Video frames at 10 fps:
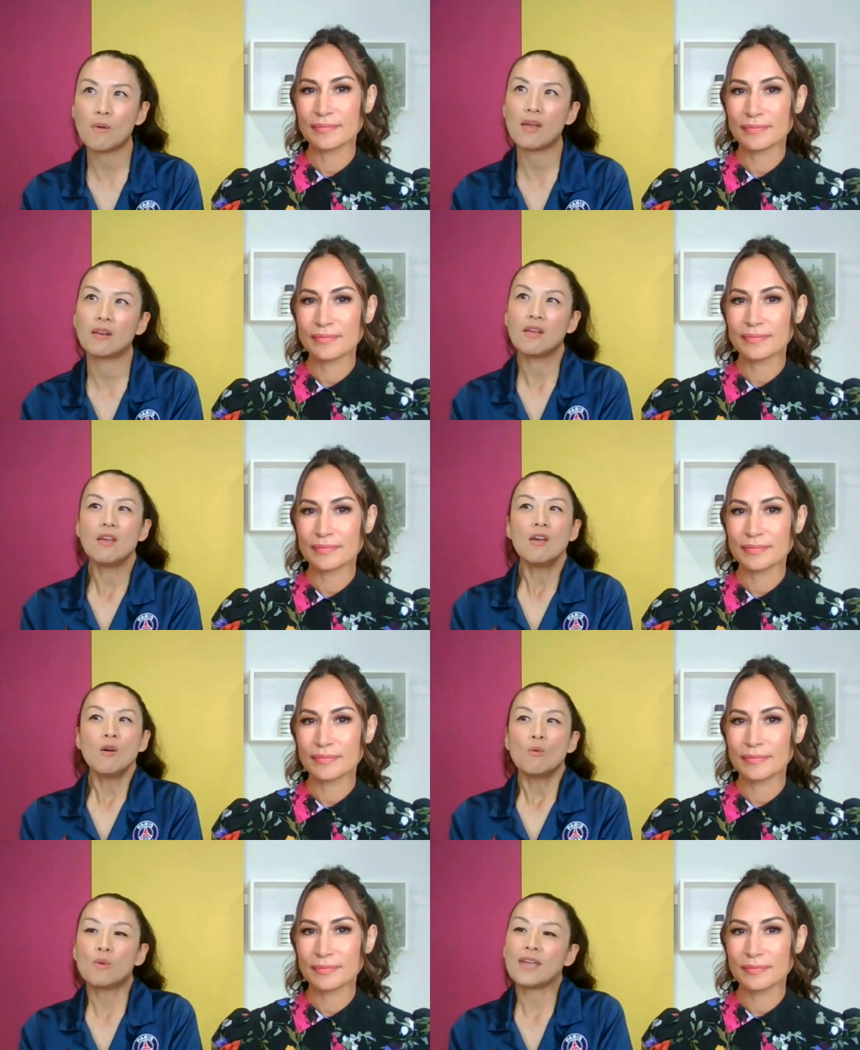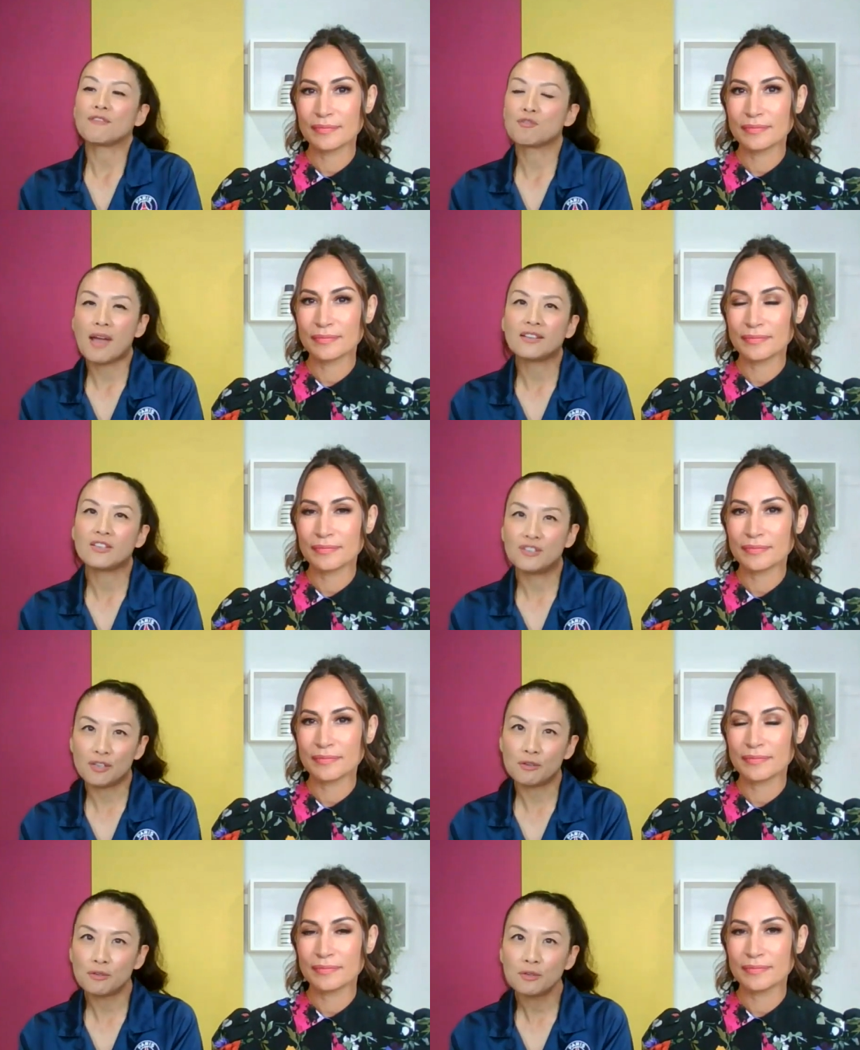Speaker 1: what we have tried to
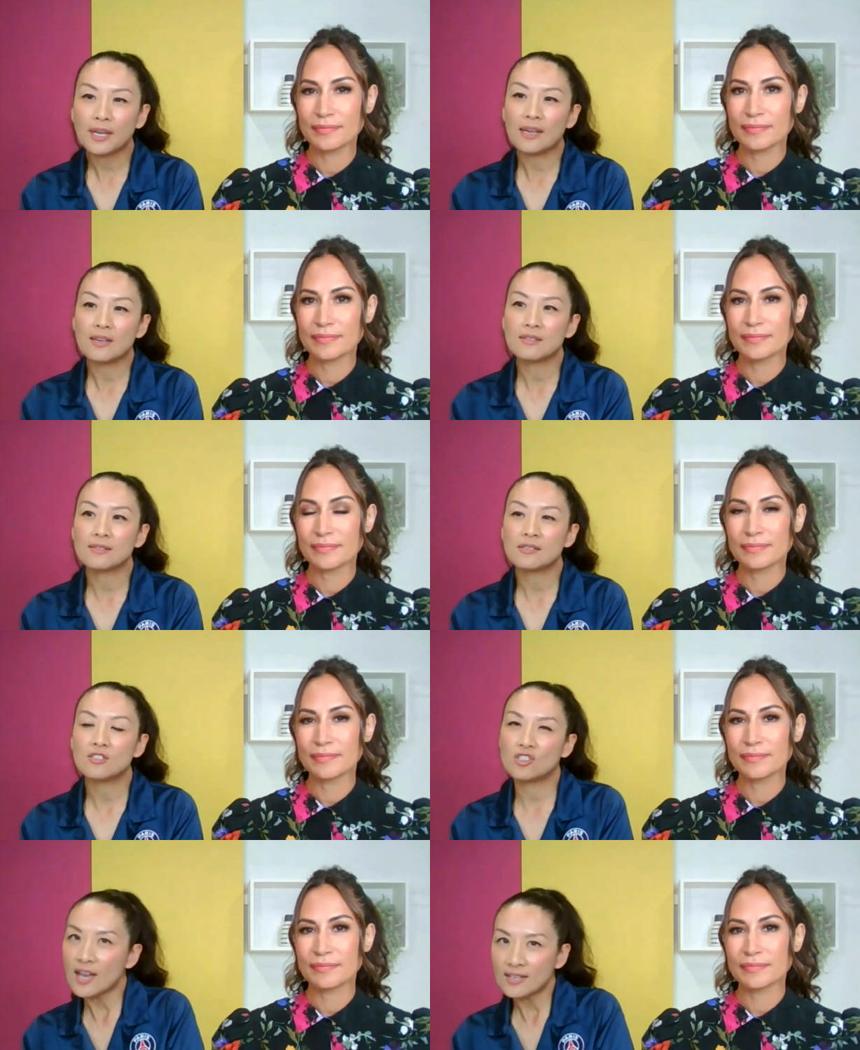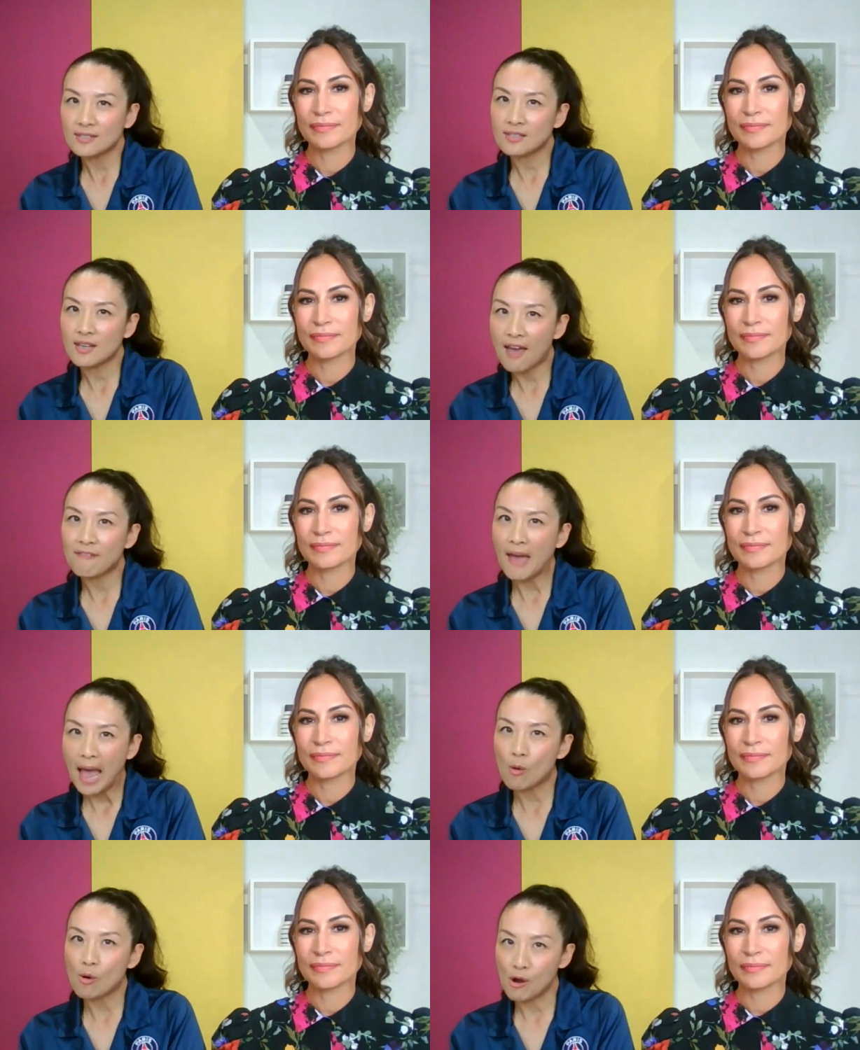do is just have
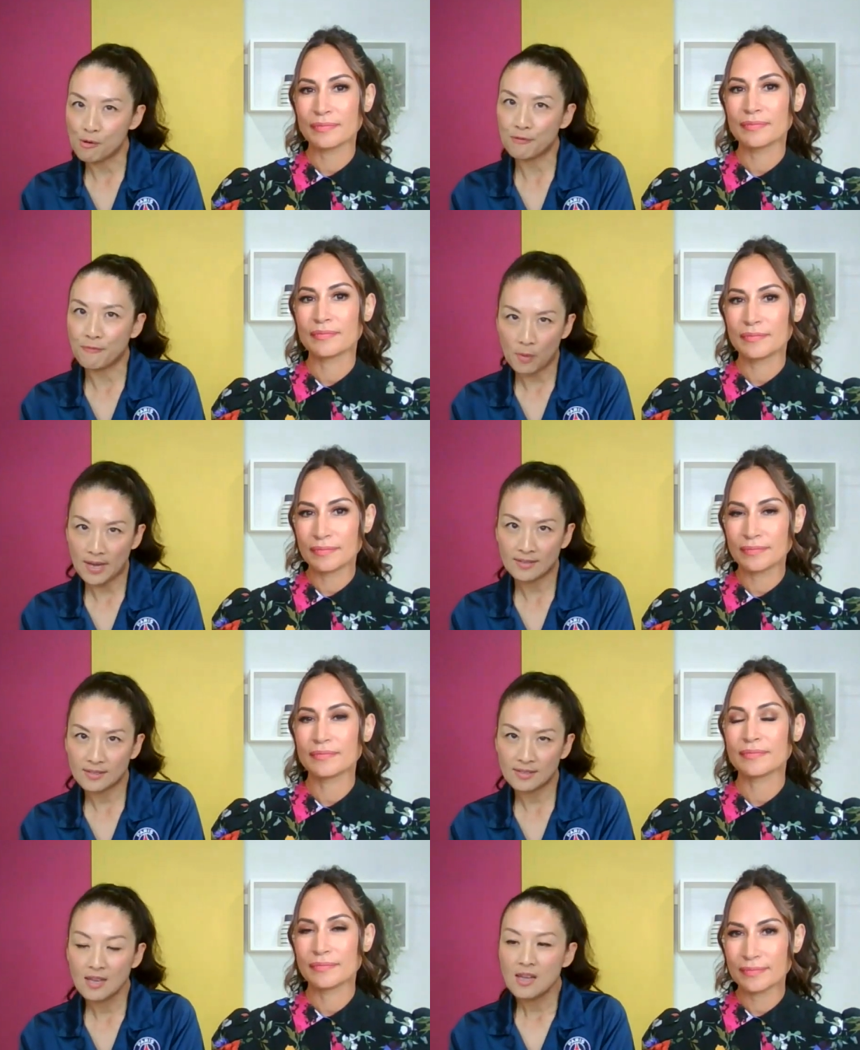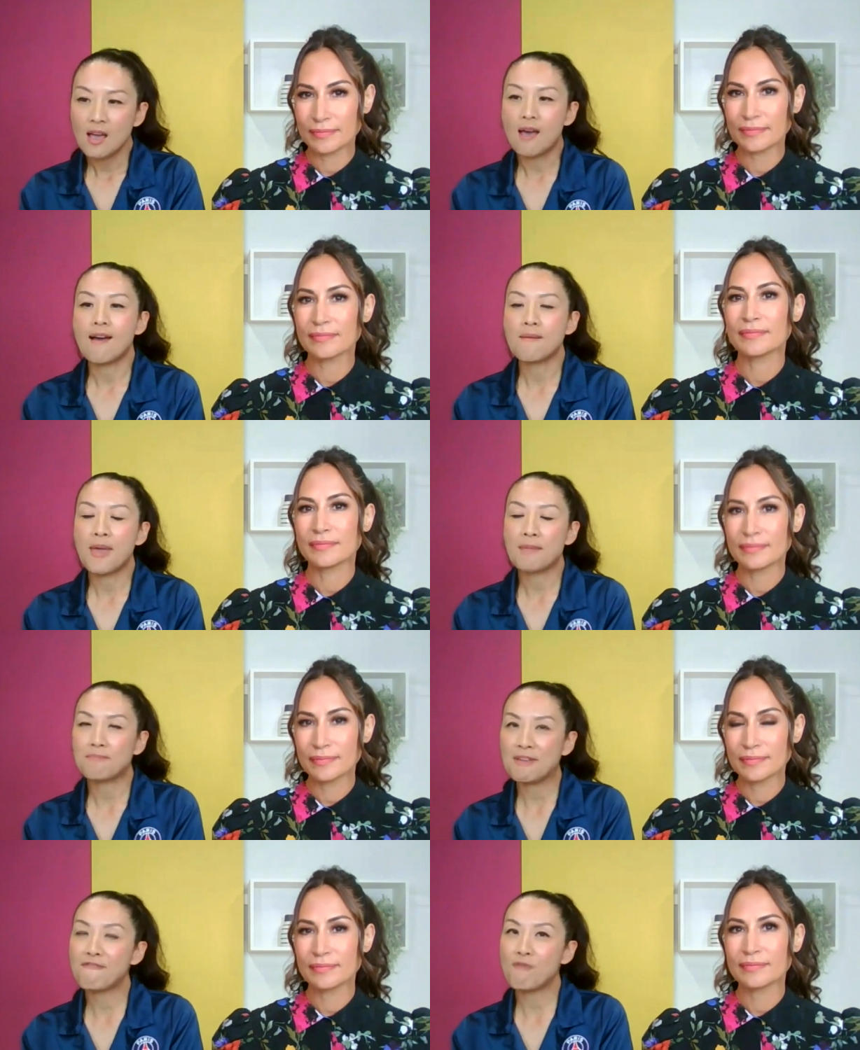our own voice hmm. um,
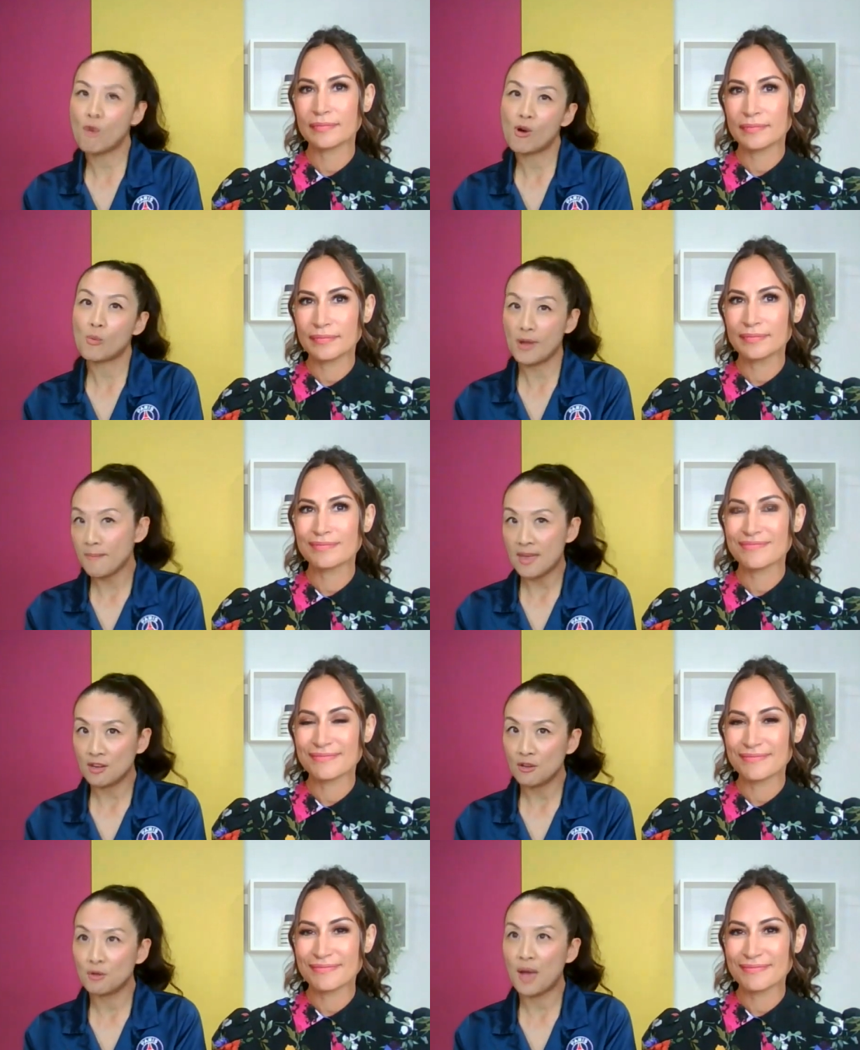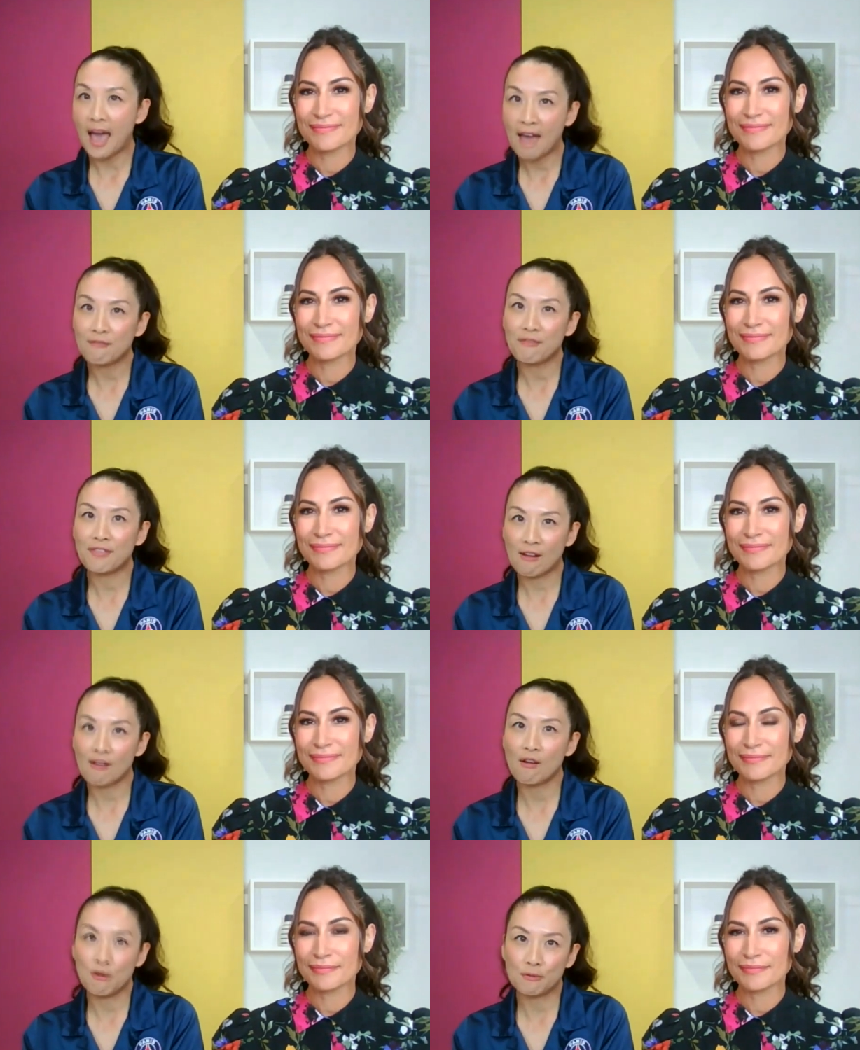be women who have
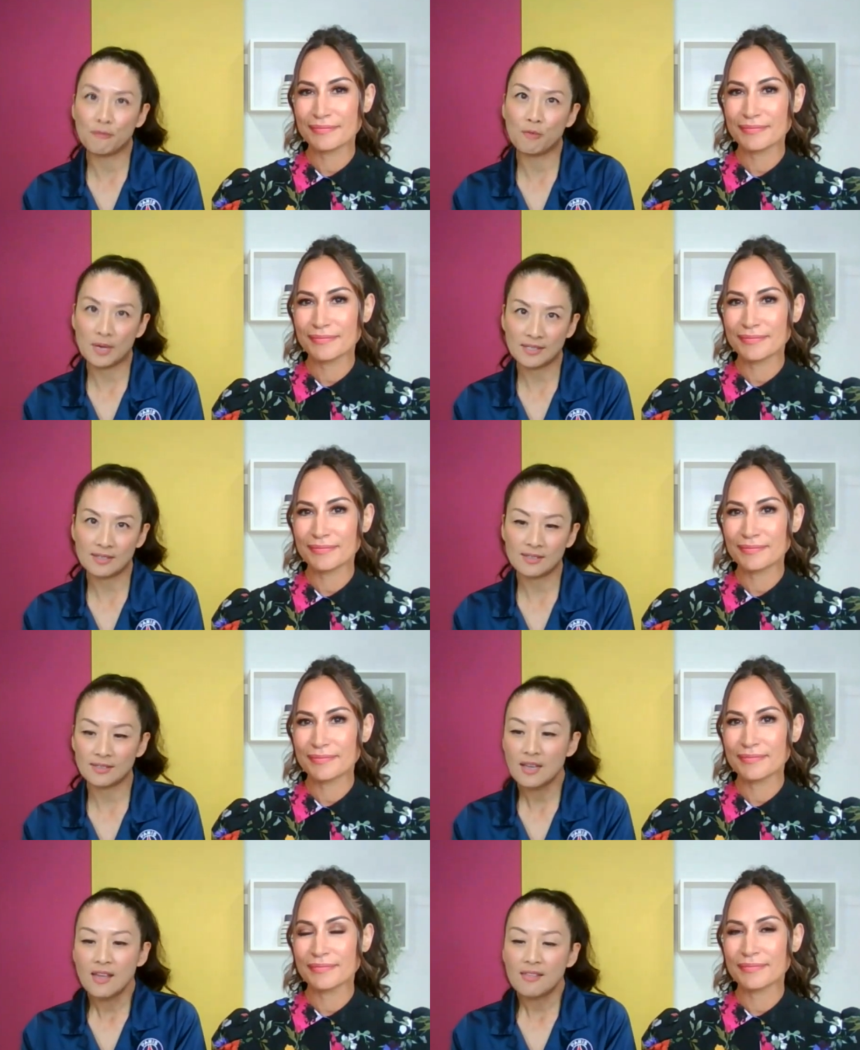their own voices.